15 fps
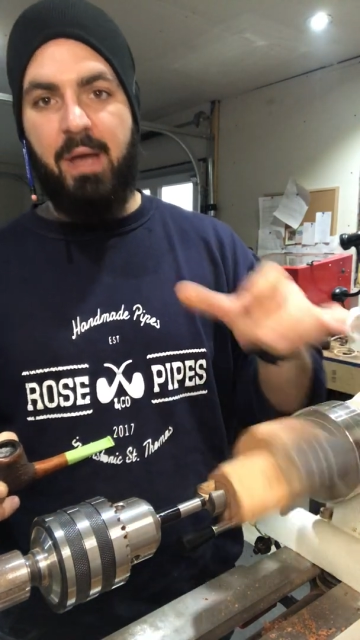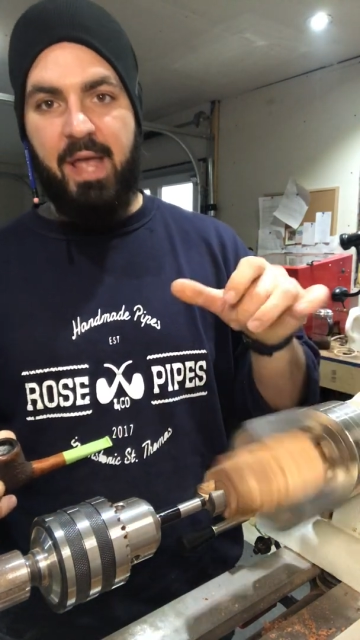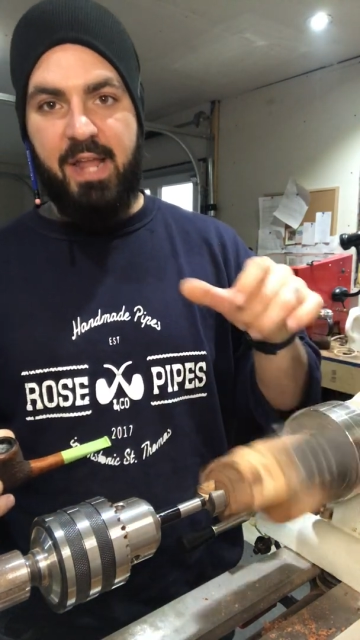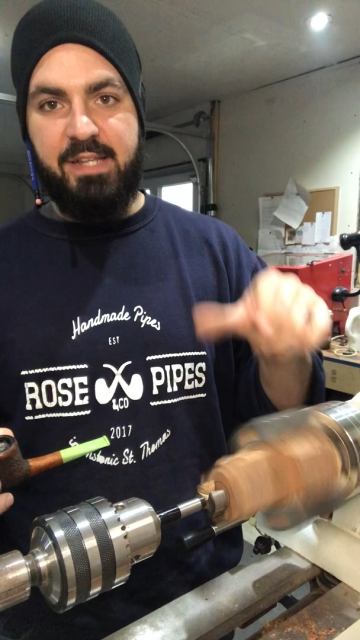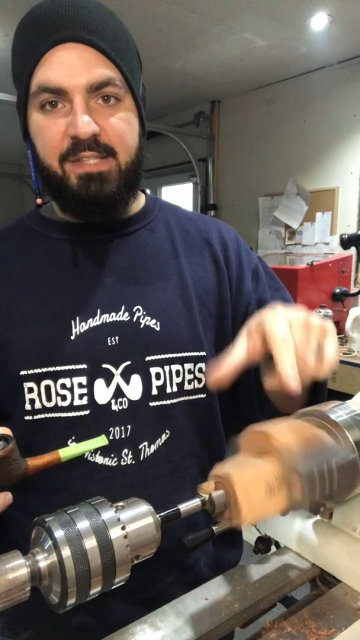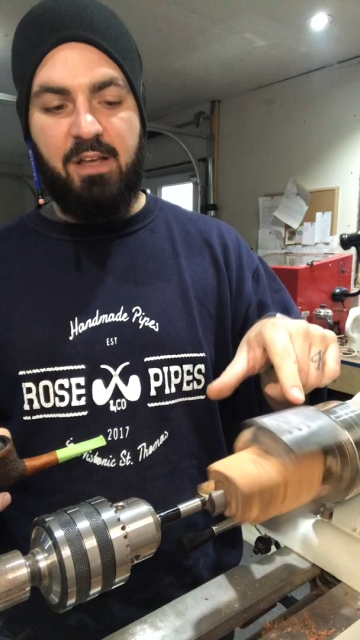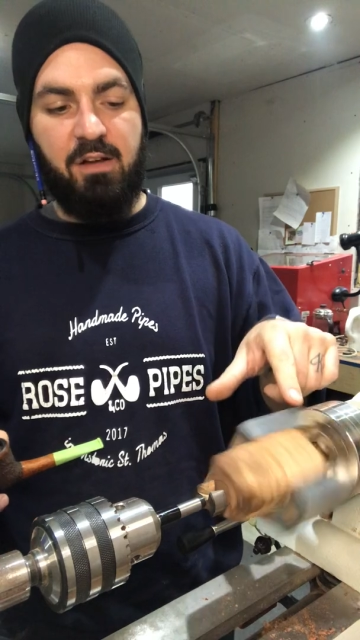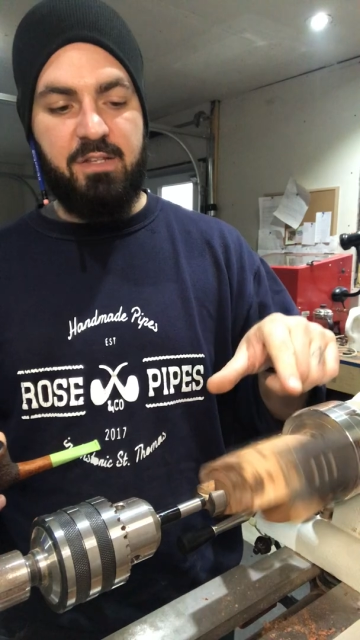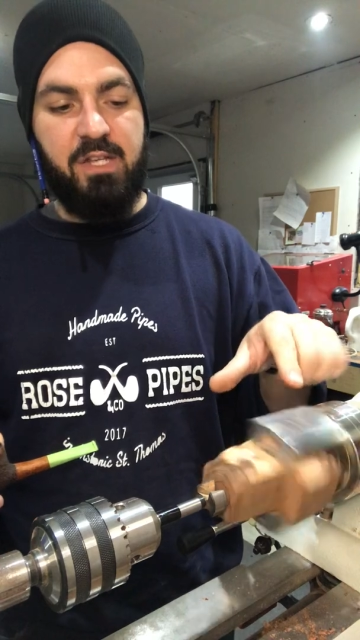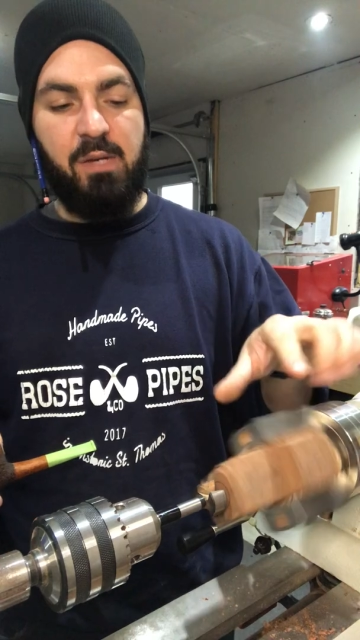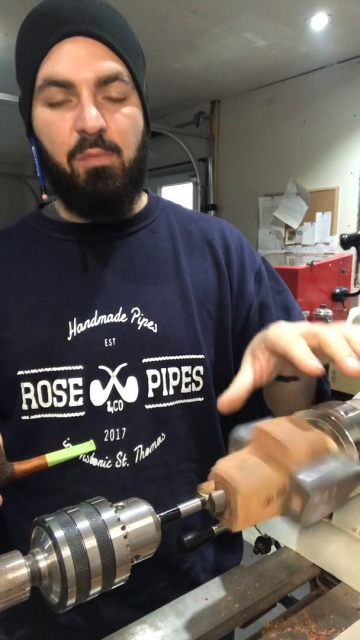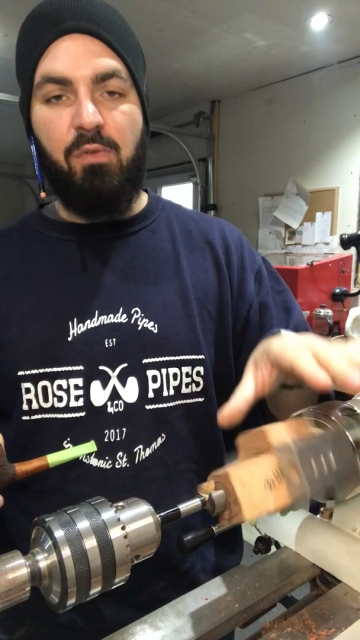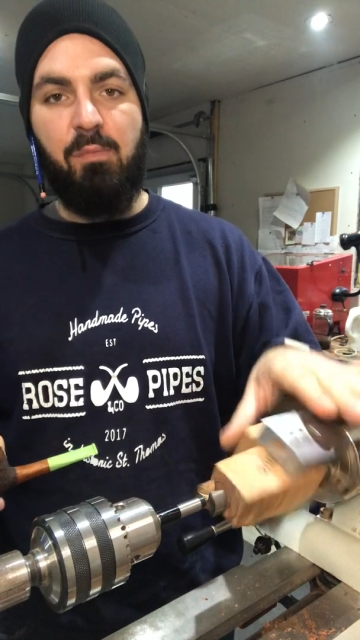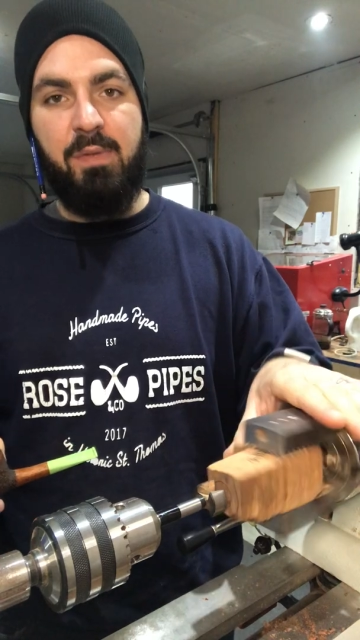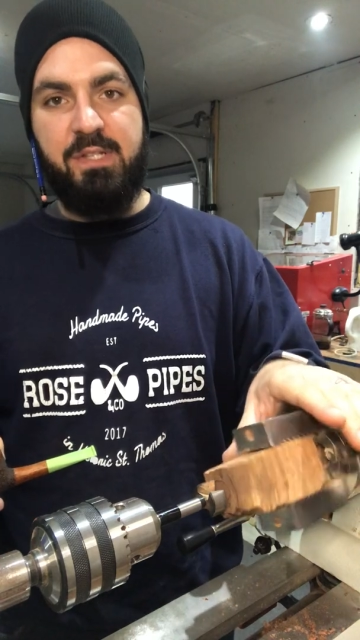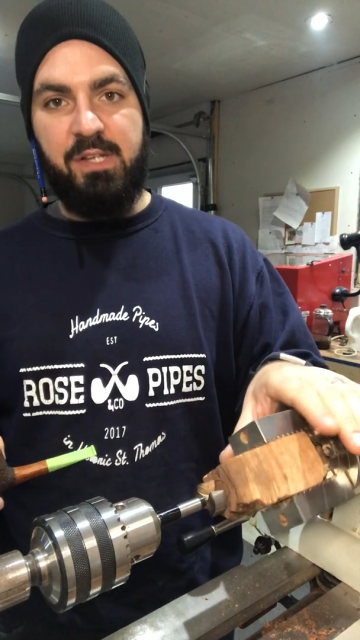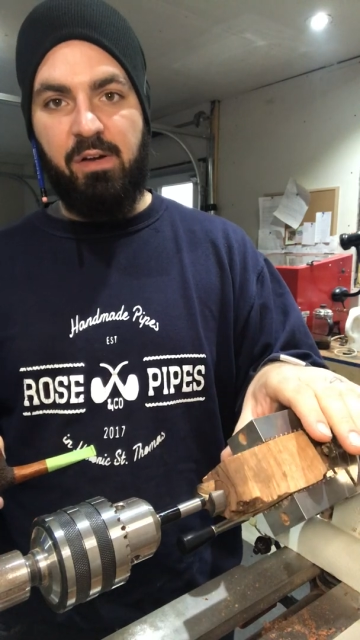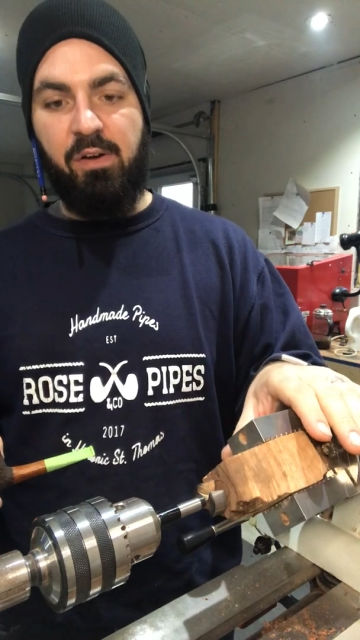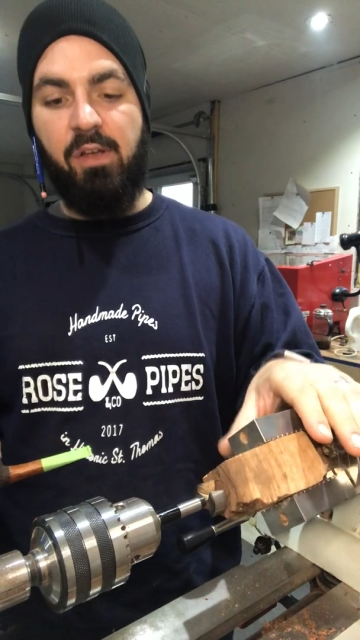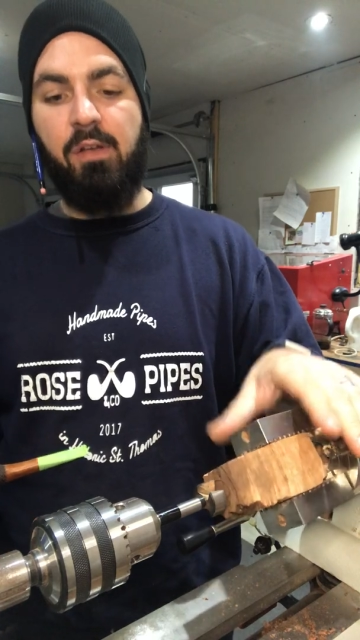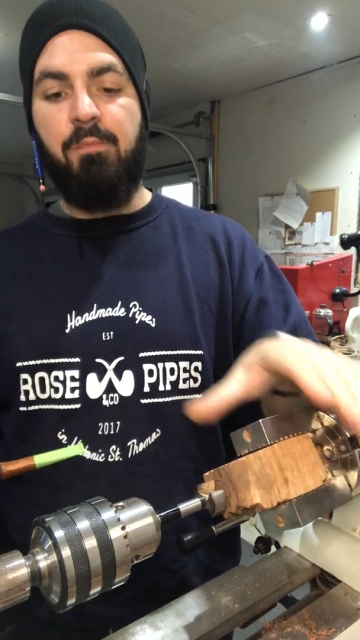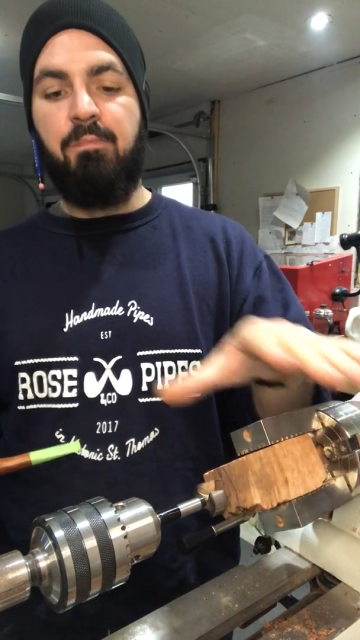headstock's gonna move the
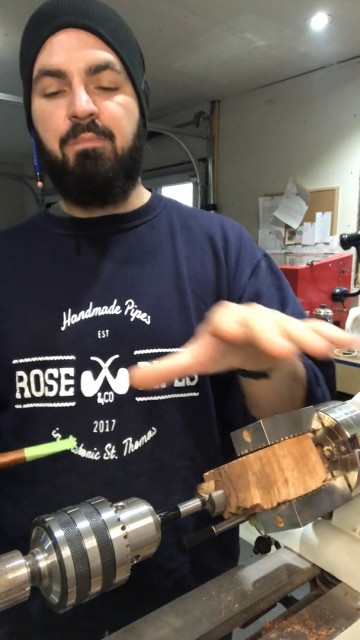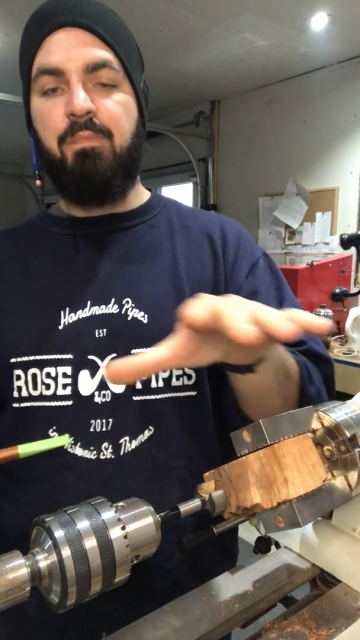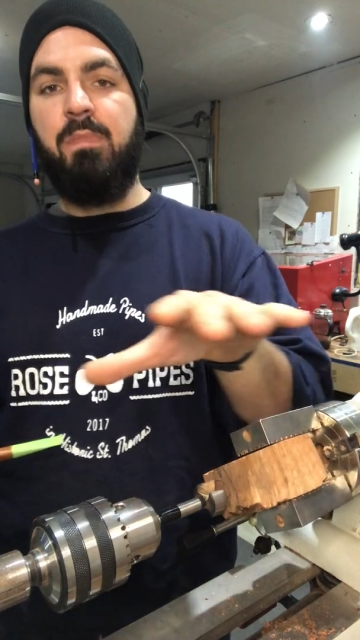material